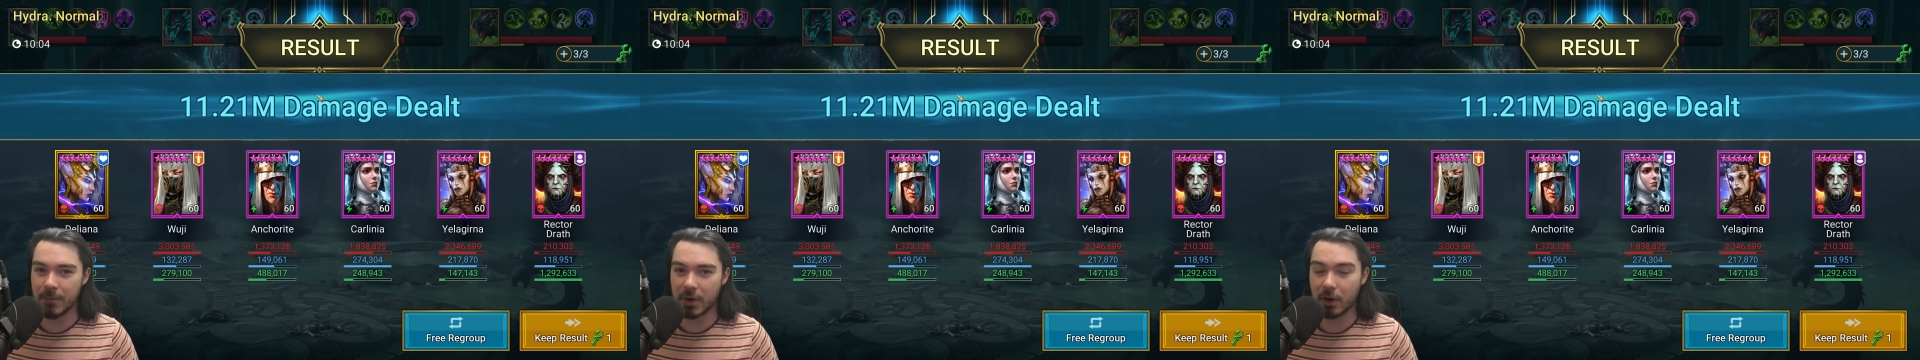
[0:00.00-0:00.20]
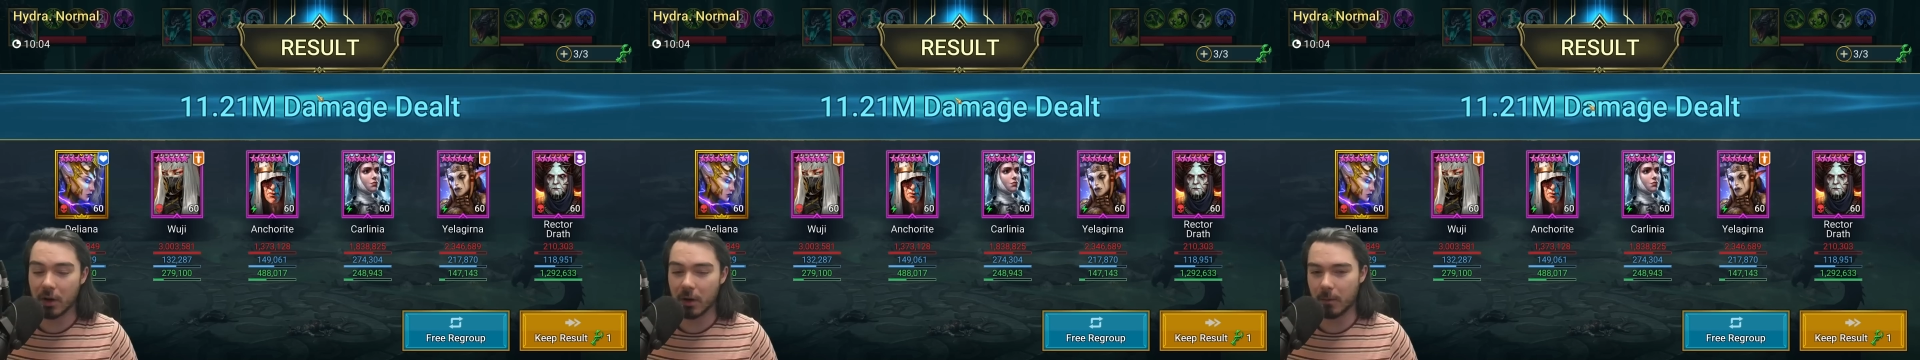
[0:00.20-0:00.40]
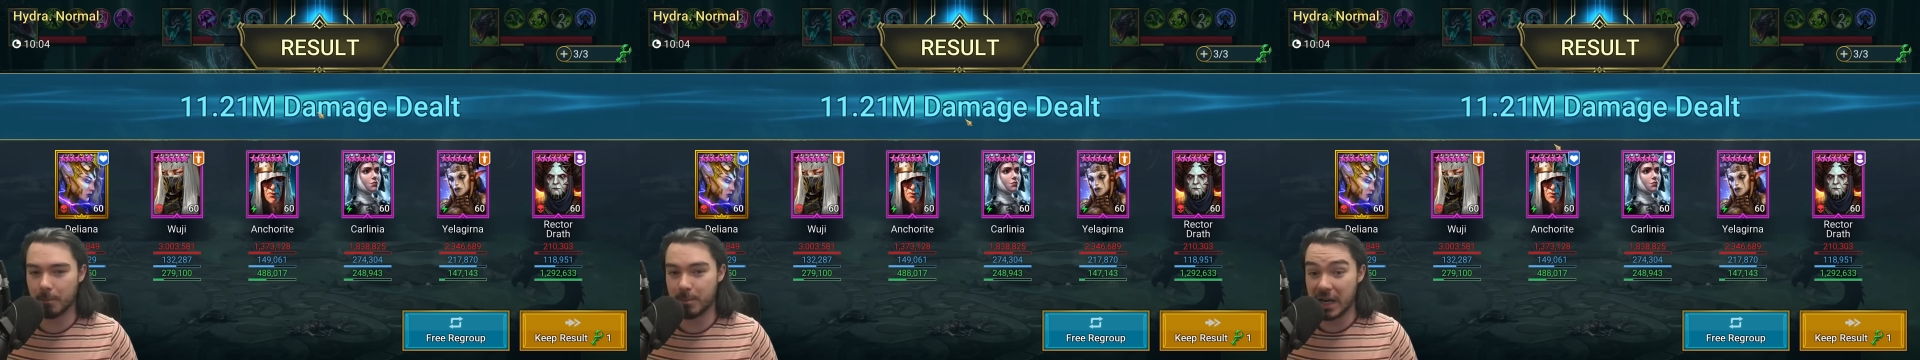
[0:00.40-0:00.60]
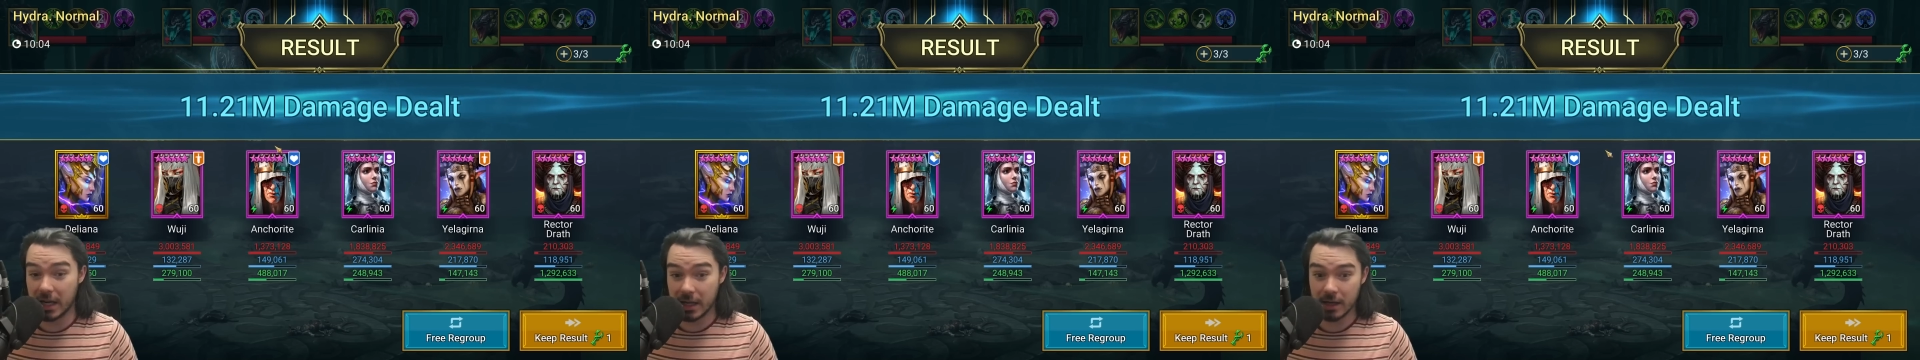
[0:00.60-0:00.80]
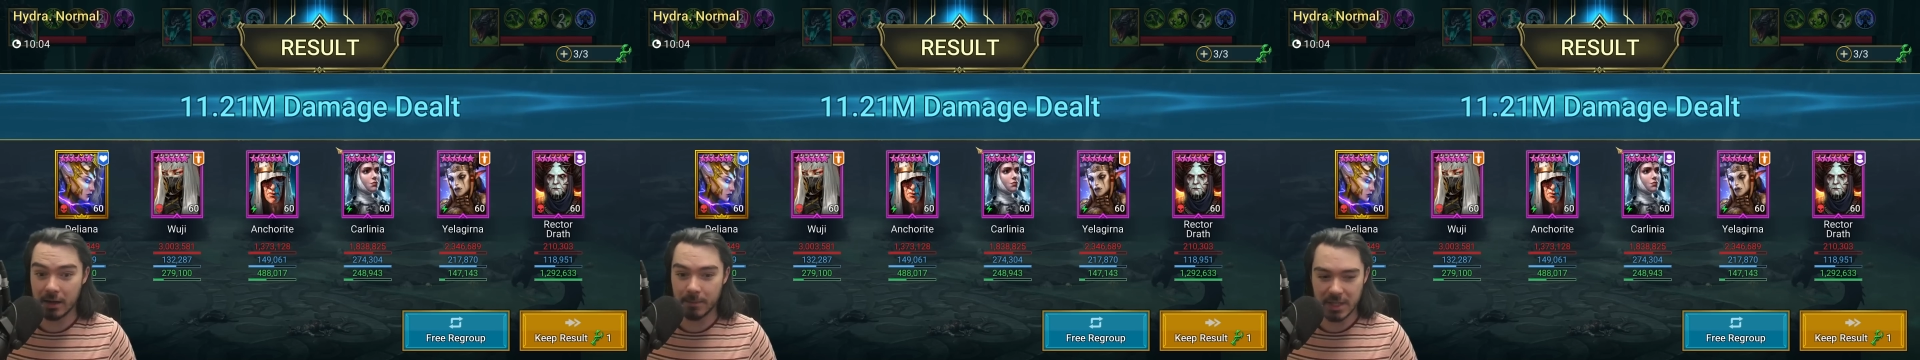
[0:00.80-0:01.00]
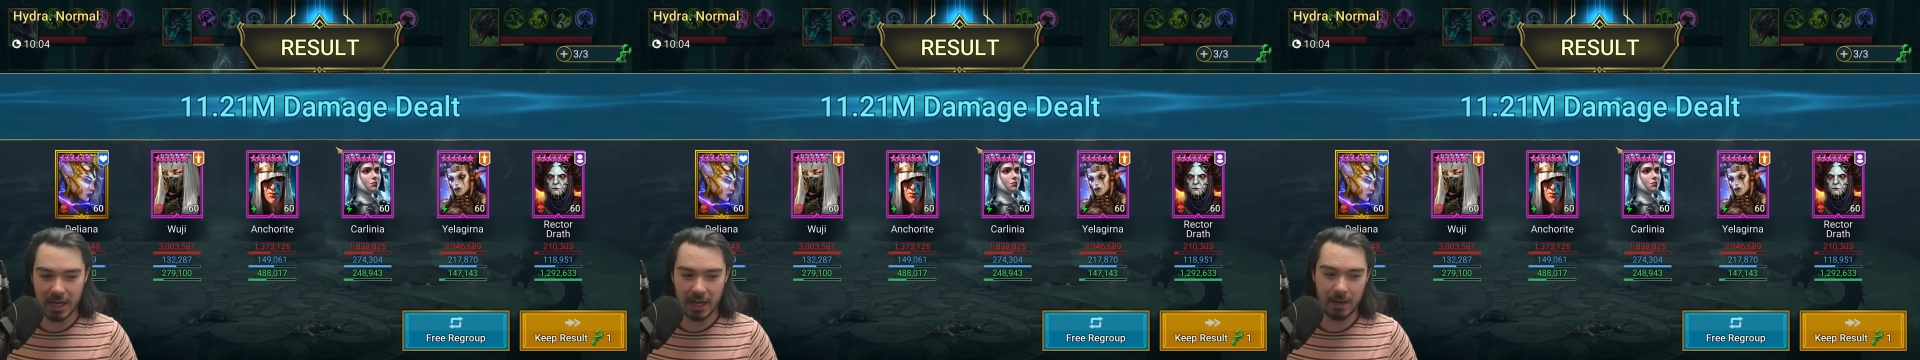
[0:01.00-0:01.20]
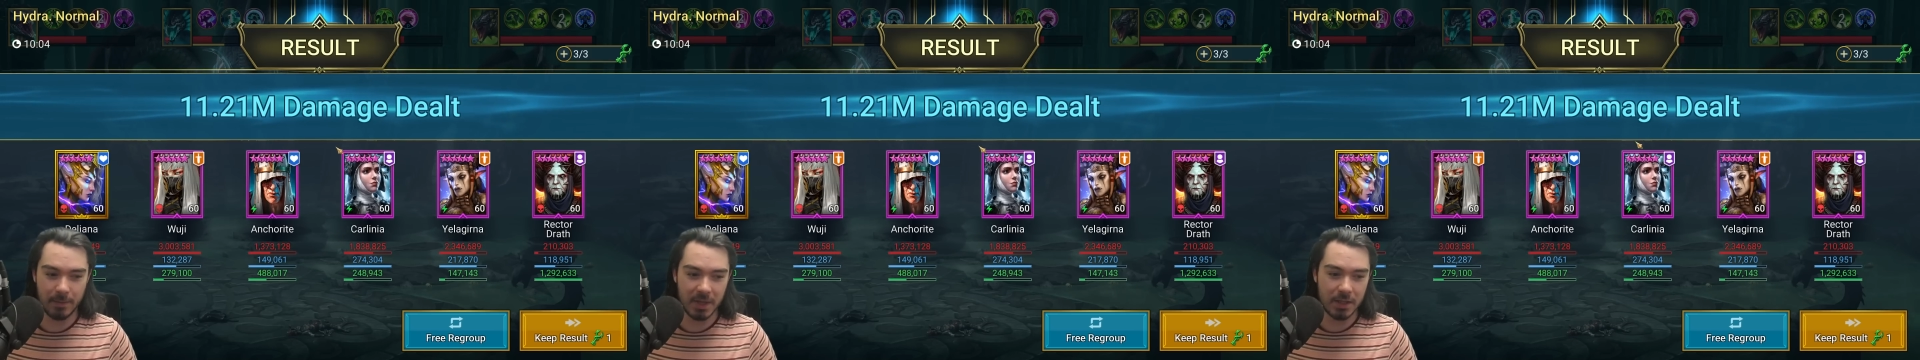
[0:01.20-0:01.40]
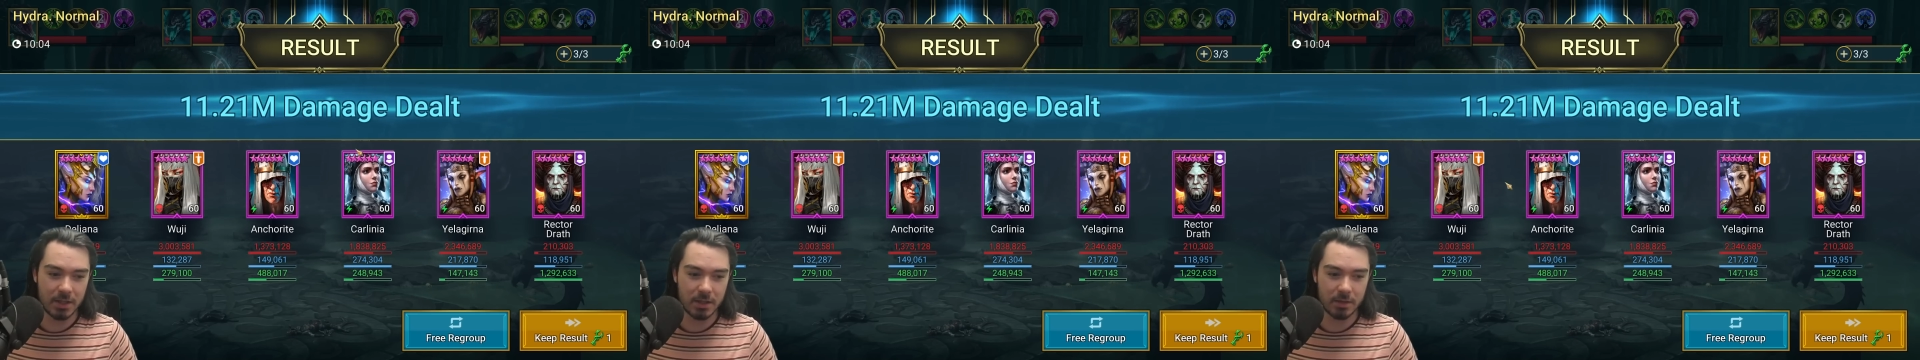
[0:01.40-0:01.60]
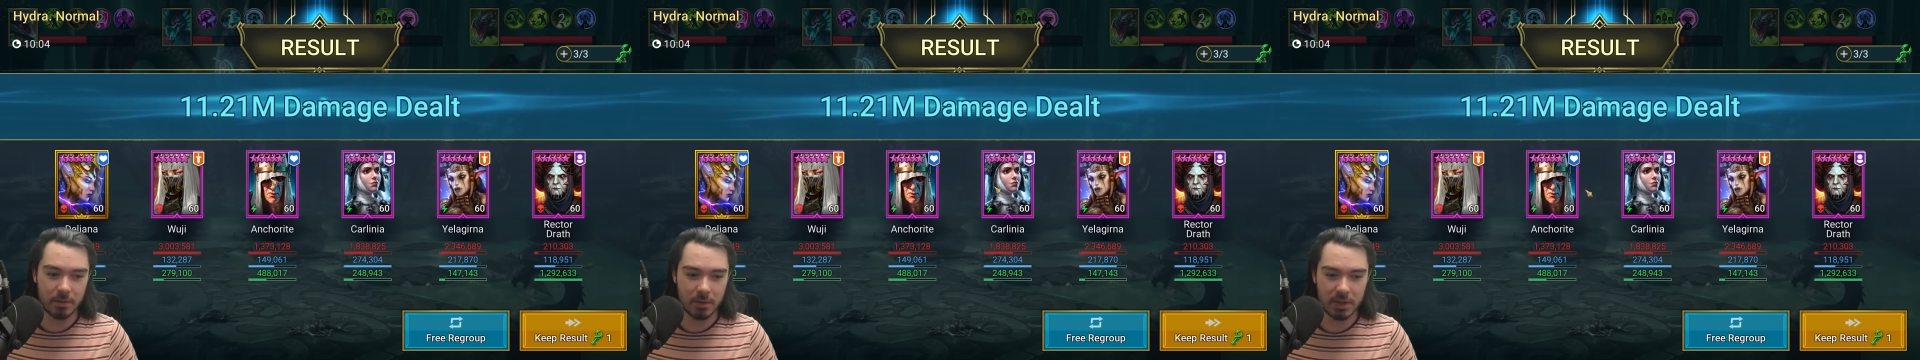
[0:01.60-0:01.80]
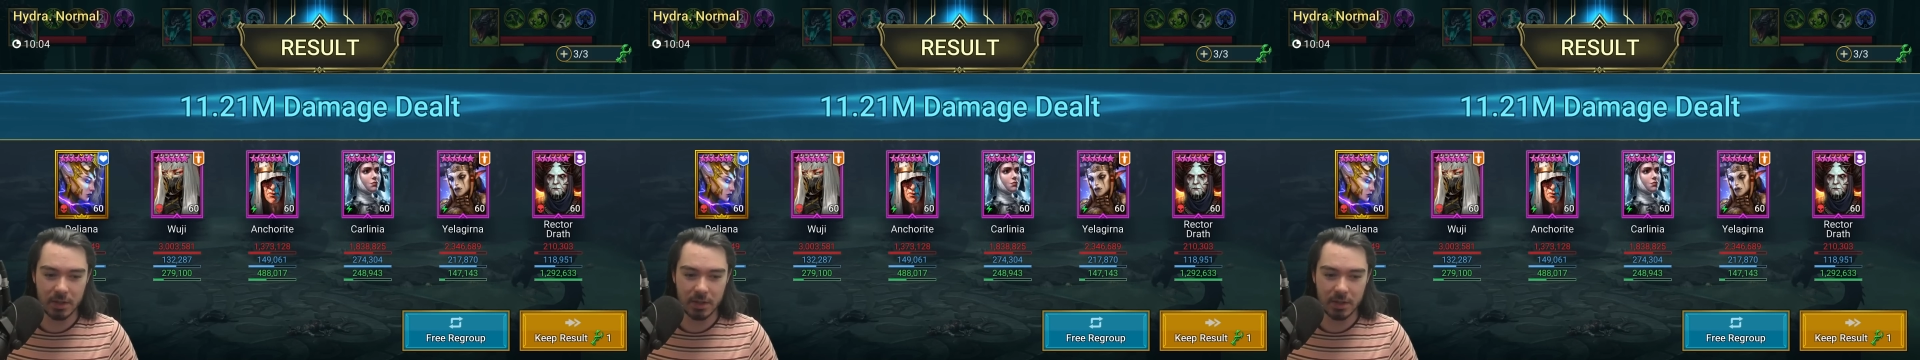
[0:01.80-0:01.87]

They're all medium damage,